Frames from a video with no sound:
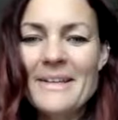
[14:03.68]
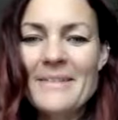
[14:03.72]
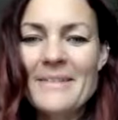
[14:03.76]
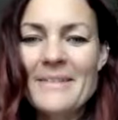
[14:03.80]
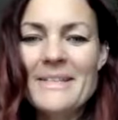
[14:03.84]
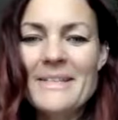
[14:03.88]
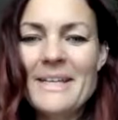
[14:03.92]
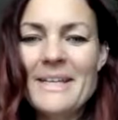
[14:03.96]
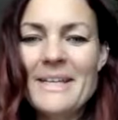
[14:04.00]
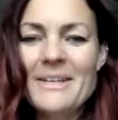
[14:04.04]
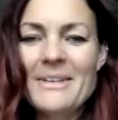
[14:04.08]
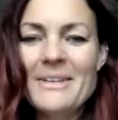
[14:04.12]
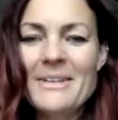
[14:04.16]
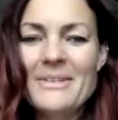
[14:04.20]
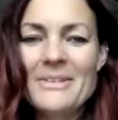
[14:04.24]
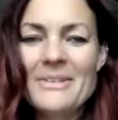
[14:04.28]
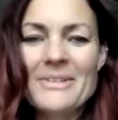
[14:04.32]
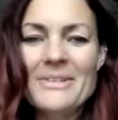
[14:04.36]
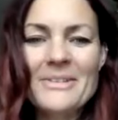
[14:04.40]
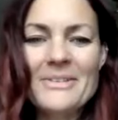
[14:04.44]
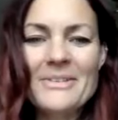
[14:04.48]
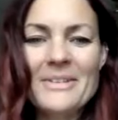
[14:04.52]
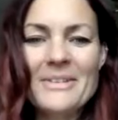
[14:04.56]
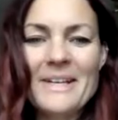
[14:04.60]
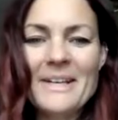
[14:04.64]
Taking your
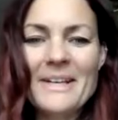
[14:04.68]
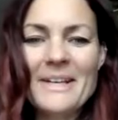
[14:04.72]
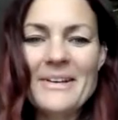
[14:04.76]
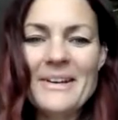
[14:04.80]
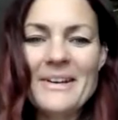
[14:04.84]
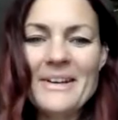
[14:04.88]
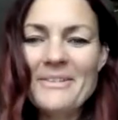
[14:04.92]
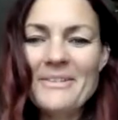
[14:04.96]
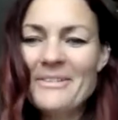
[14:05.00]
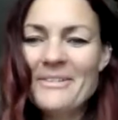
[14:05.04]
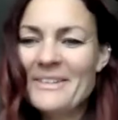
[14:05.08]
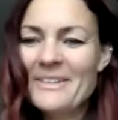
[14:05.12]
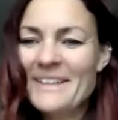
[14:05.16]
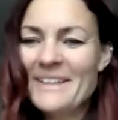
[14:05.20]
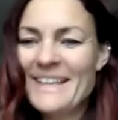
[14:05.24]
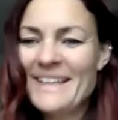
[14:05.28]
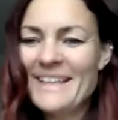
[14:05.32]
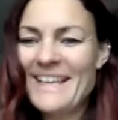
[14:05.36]
screen off.